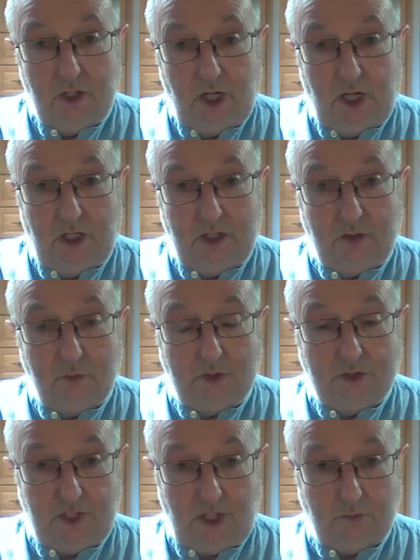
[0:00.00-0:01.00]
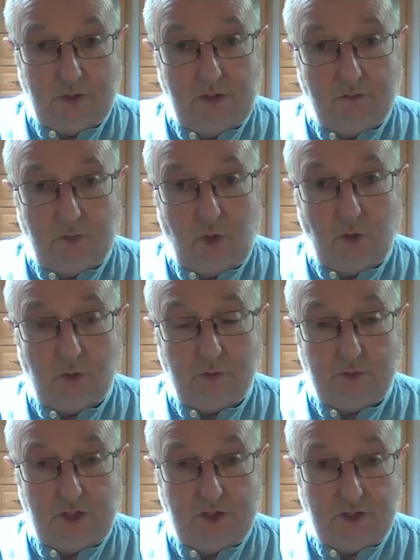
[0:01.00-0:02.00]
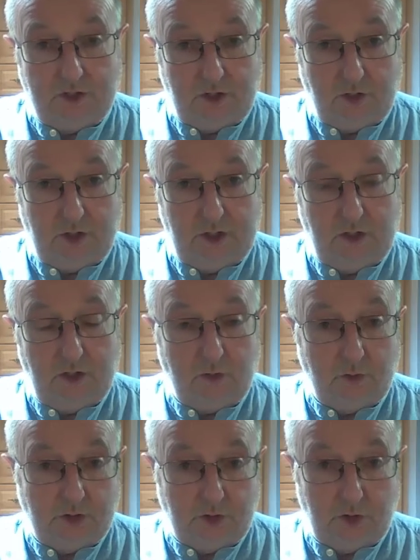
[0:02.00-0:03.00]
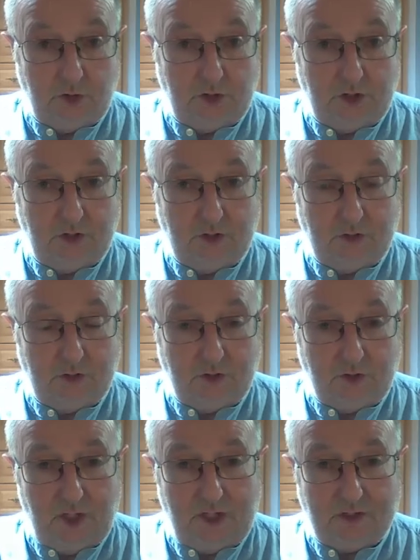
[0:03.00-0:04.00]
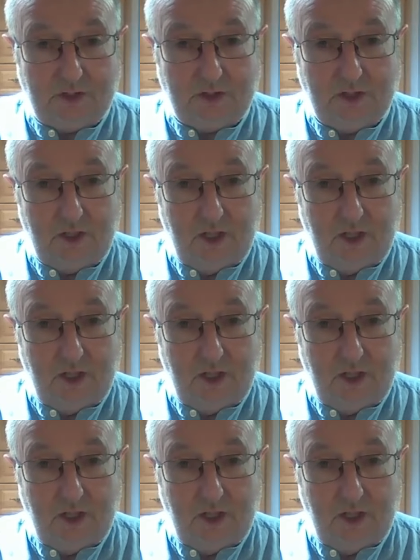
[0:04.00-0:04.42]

I was heavily involved in studying and researching stress.